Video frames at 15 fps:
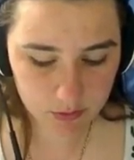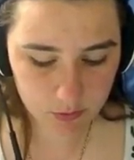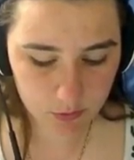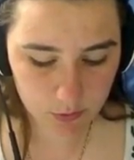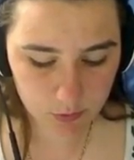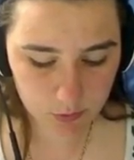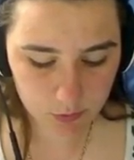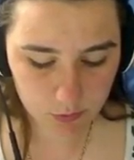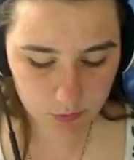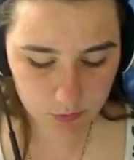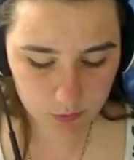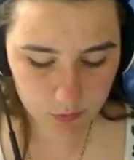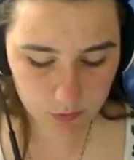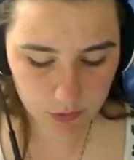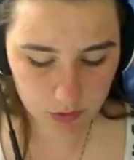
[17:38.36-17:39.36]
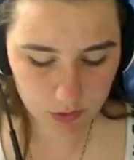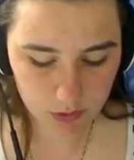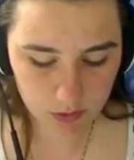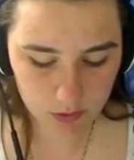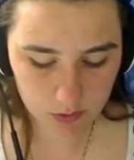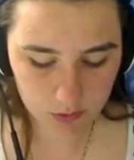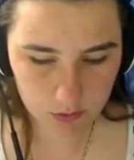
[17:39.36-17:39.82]

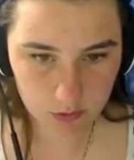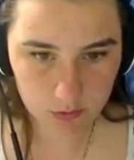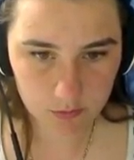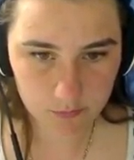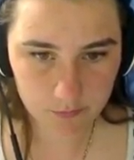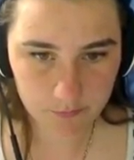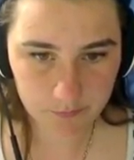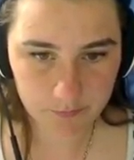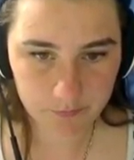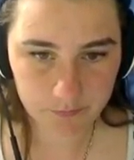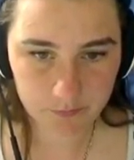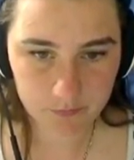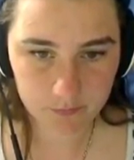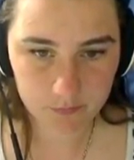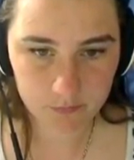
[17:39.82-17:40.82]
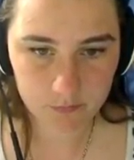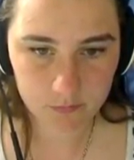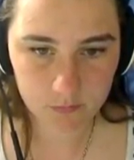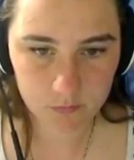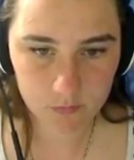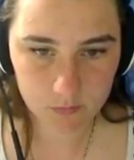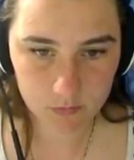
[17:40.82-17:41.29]

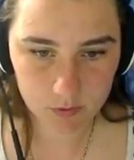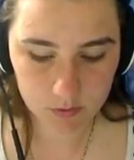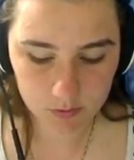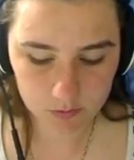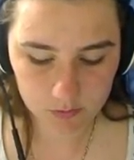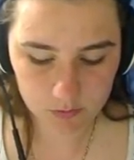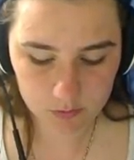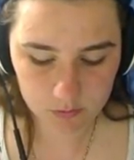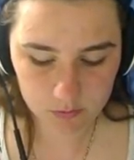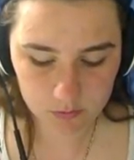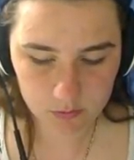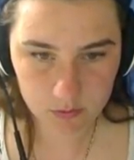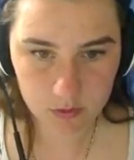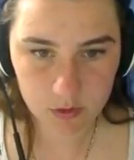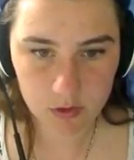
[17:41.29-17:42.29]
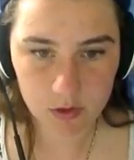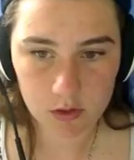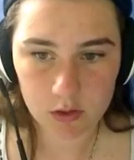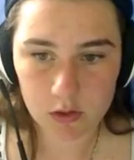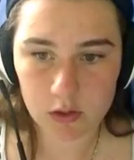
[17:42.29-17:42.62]
No one is speaking in this clip.